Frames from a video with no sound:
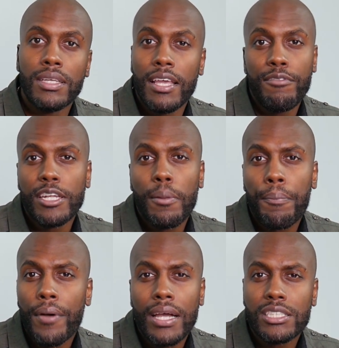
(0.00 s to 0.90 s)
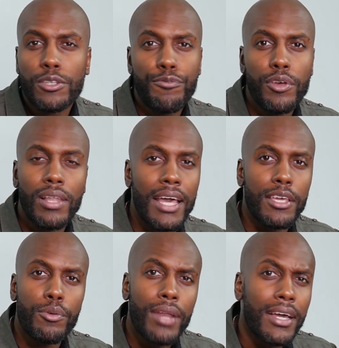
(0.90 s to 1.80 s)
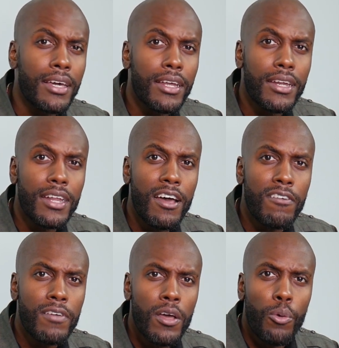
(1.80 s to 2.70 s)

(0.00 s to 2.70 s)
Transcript: even depressed, you feel like you're not good enough,